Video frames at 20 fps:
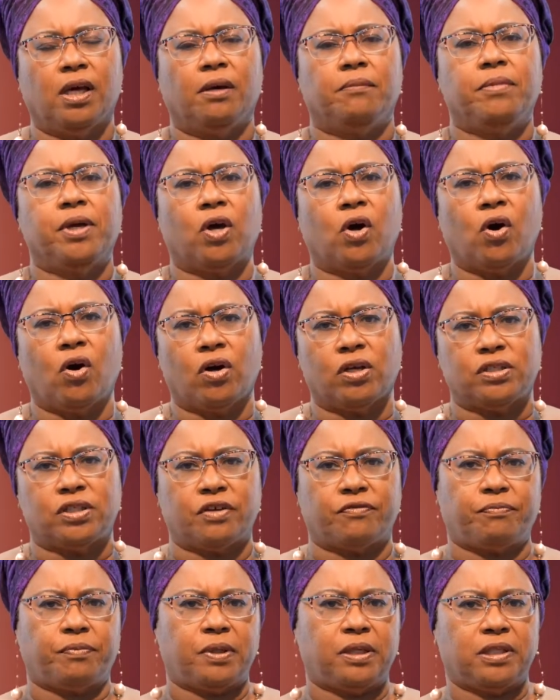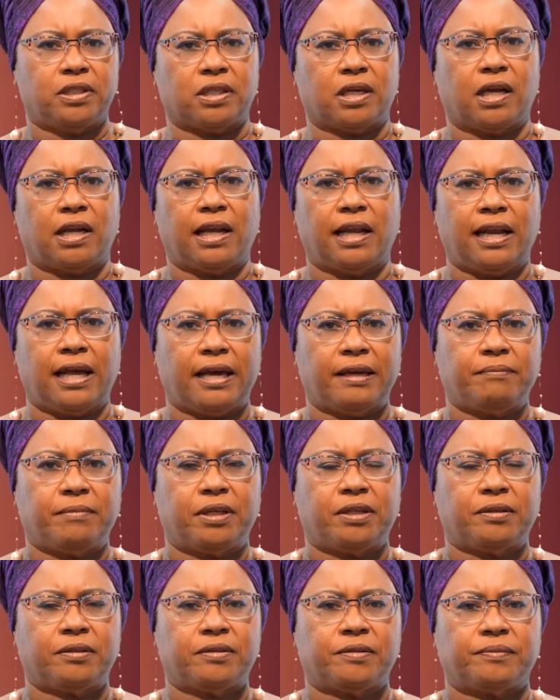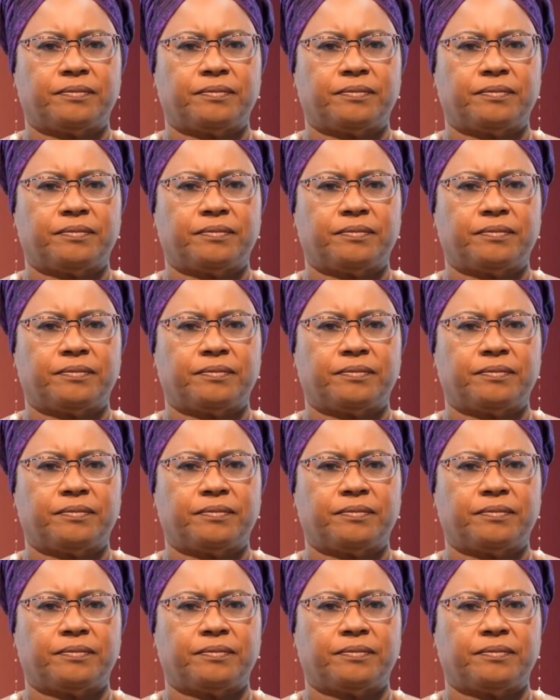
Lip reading: because of political alignment.